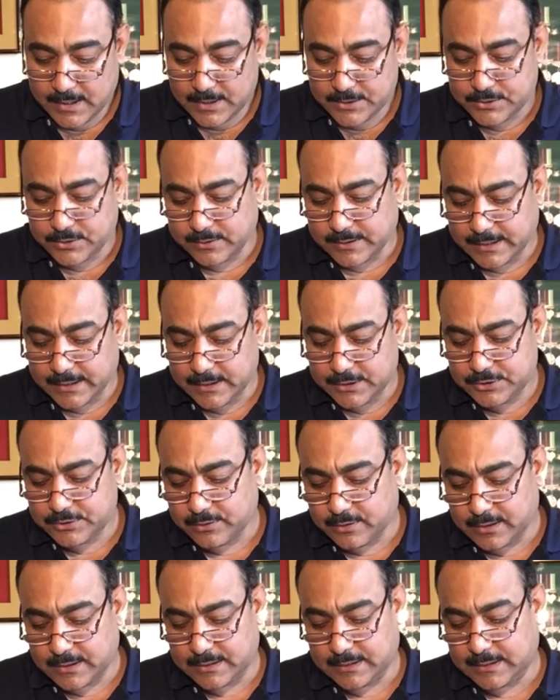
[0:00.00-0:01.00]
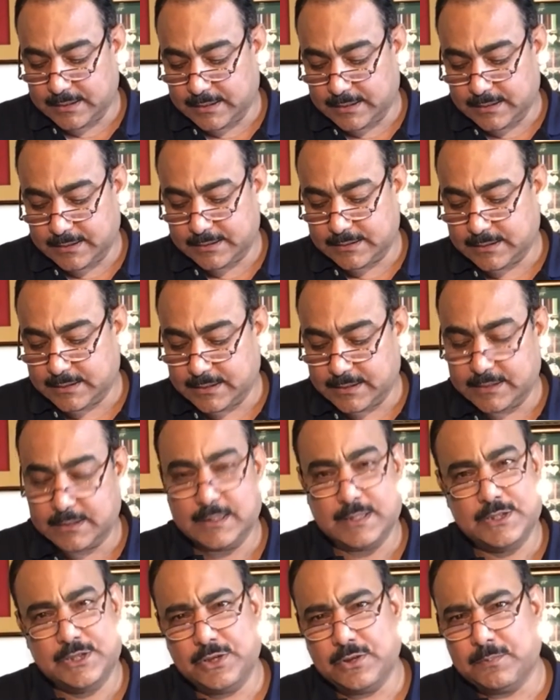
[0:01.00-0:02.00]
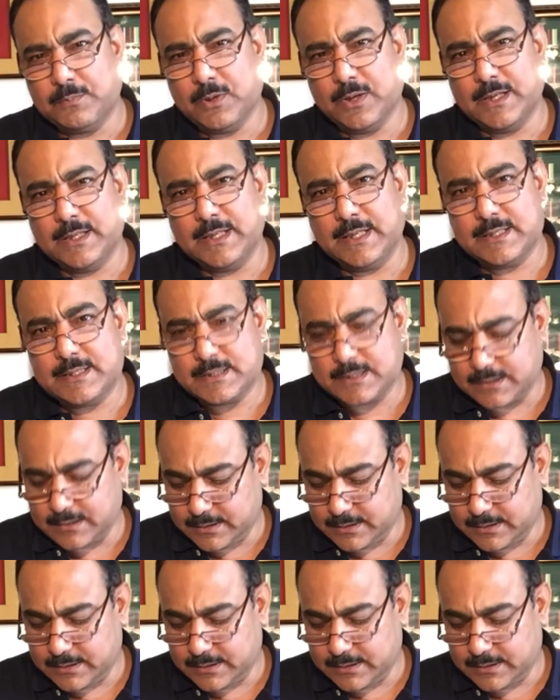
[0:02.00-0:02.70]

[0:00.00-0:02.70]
So, cutting short, the geopolitics